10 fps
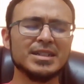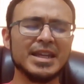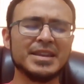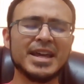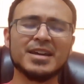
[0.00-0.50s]

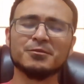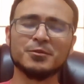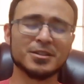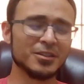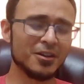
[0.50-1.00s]
and that
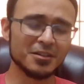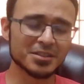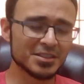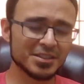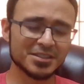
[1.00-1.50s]
where
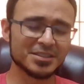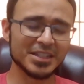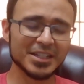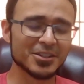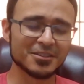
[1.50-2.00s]
lawlessness is
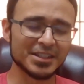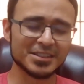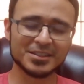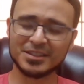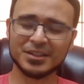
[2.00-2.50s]

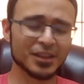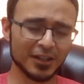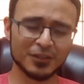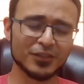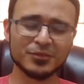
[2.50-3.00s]
increased,
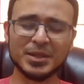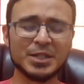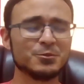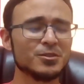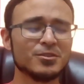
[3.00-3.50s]
love of many
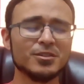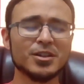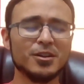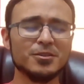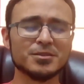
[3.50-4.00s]
will grow
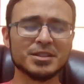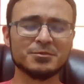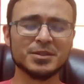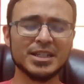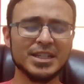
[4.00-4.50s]
cold.
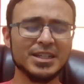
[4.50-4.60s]
And we